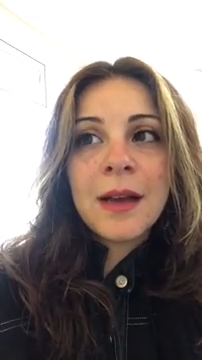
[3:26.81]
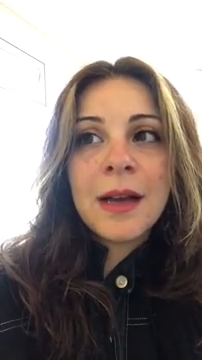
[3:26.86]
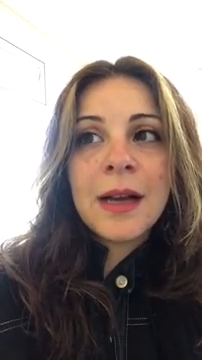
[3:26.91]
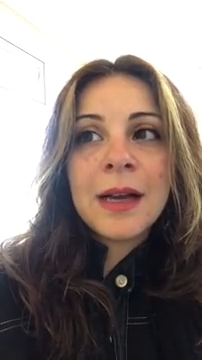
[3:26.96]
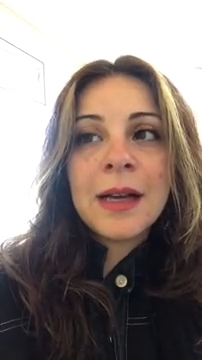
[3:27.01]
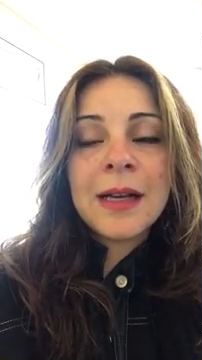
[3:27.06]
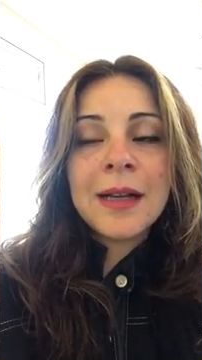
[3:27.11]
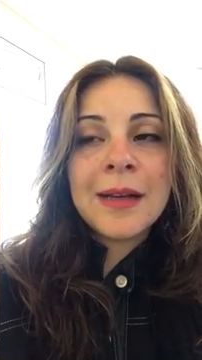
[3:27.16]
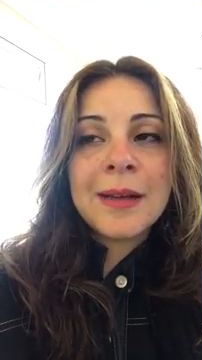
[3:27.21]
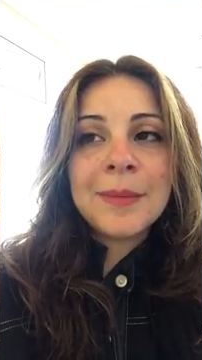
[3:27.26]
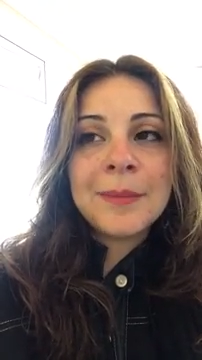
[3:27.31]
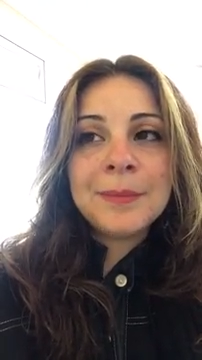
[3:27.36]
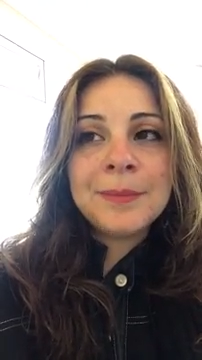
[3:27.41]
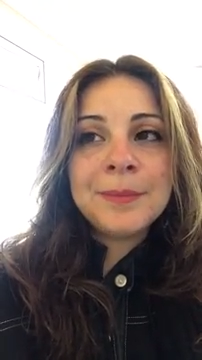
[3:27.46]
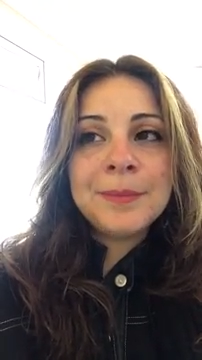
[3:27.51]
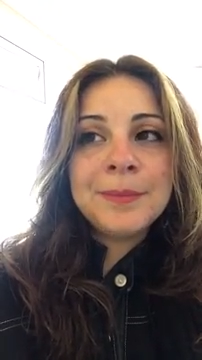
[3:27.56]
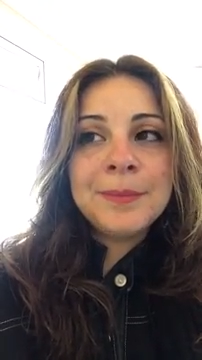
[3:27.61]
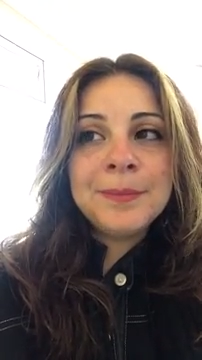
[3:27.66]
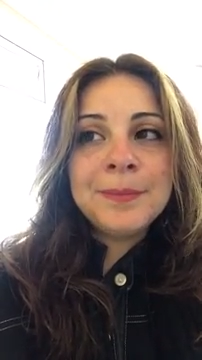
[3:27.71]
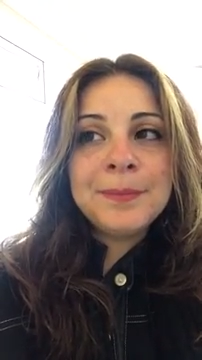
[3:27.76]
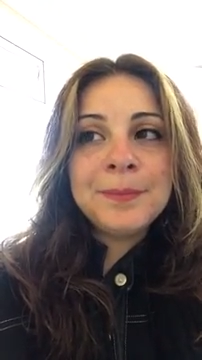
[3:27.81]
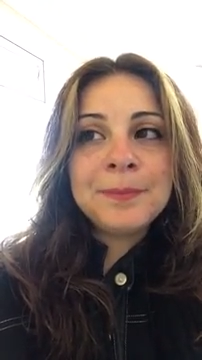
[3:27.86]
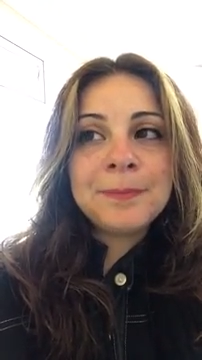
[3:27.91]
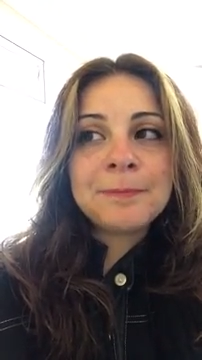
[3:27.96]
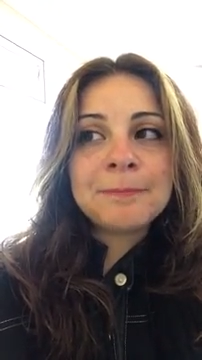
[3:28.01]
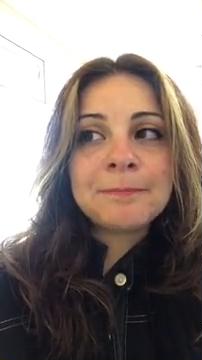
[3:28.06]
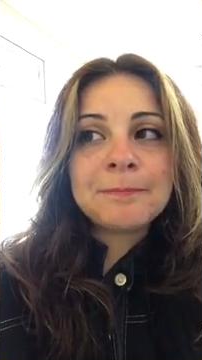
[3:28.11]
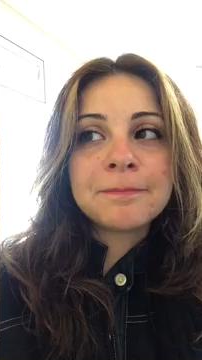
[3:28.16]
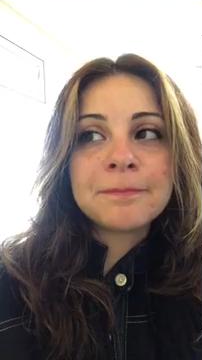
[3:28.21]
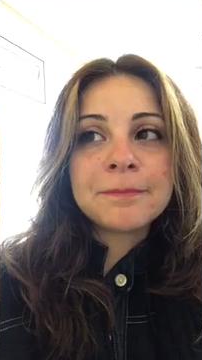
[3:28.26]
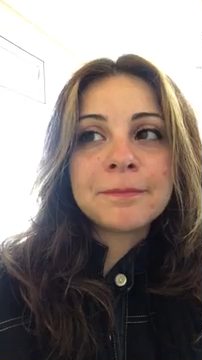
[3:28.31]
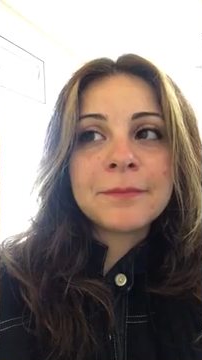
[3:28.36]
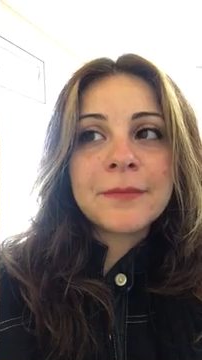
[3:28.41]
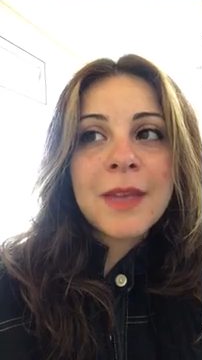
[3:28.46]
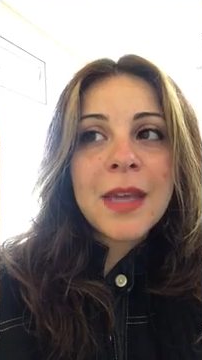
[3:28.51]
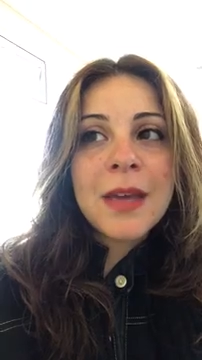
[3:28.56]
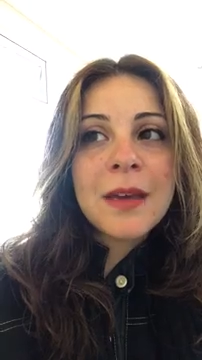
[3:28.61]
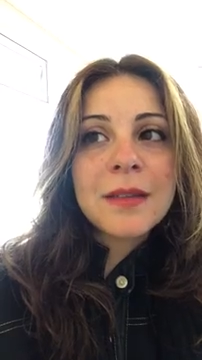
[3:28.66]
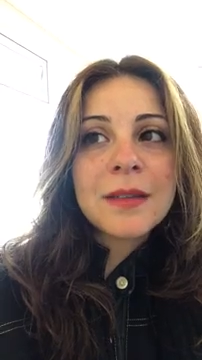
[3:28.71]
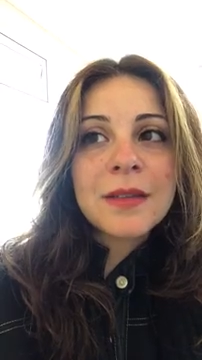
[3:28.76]

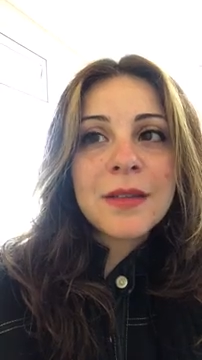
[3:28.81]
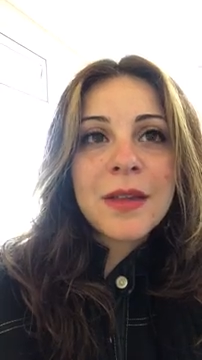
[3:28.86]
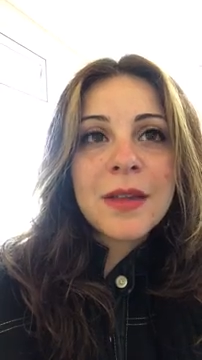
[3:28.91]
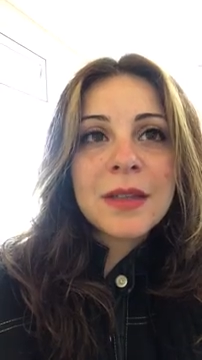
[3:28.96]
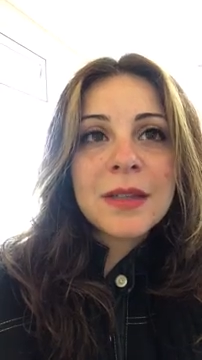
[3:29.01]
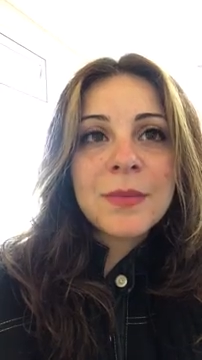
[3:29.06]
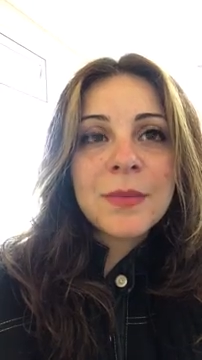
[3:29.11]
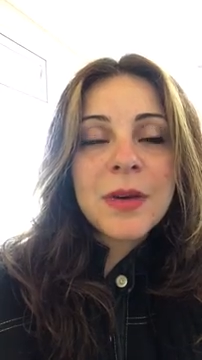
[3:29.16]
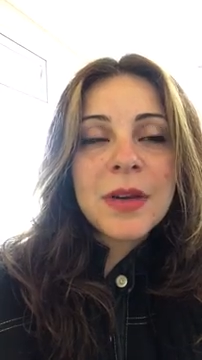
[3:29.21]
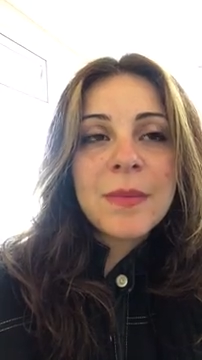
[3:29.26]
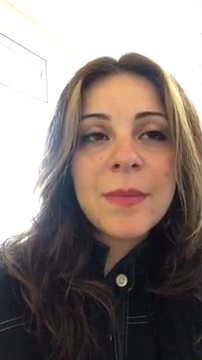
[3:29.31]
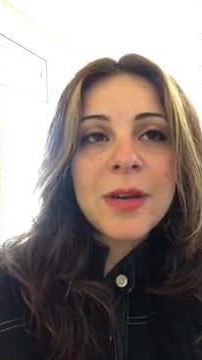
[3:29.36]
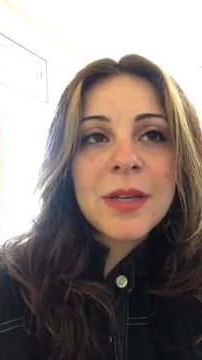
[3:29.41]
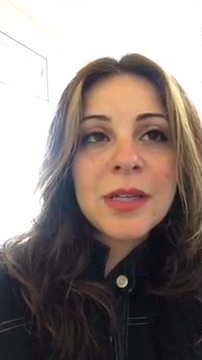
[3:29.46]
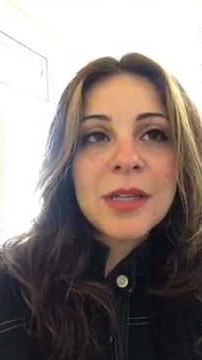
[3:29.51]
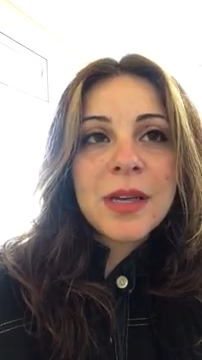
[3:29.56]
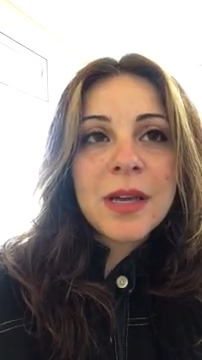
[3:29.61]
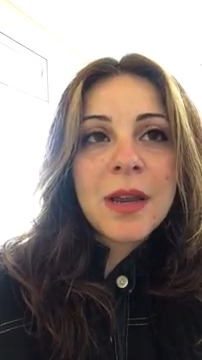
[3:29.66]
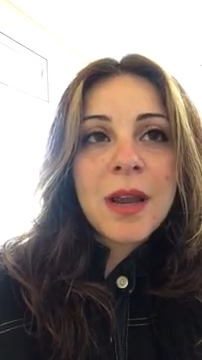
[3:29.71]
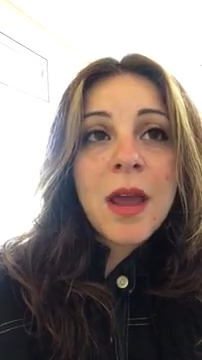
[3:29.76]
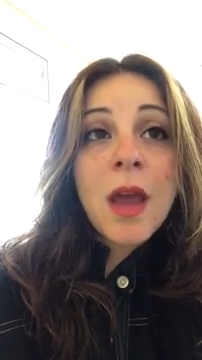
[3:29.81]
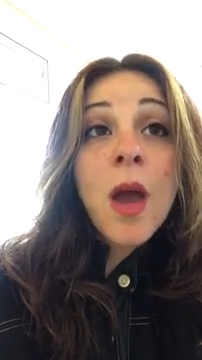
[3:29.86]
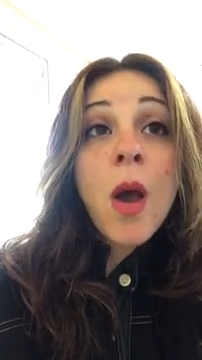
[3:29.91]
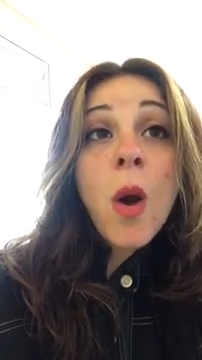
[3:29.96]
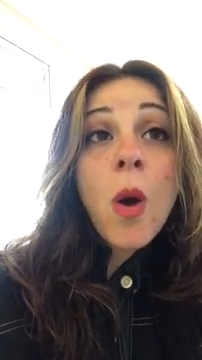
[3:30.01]
Yeah, so that's pretty much it.